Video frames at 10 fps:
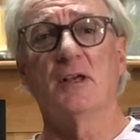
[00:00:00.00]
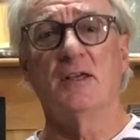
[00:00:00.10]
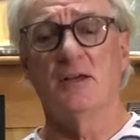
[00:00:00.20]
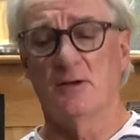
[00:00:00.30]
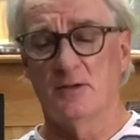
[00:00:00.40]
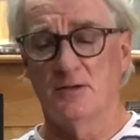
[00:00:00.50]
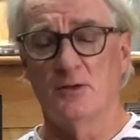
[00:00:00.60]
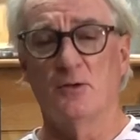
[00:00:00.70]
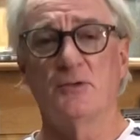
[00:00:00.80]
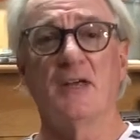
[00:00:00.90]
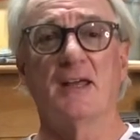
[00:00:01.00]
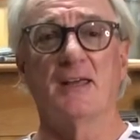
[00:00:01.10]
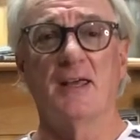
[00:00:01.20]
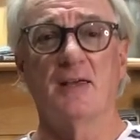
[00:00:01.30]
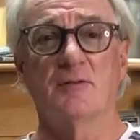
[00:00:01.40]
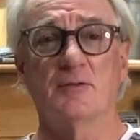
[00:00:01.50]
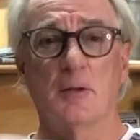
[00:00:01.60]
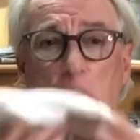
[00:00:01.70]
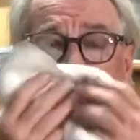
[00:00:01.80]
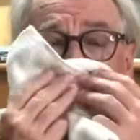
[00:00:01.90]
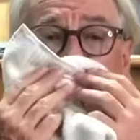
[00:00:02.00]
here in the old deck cave, so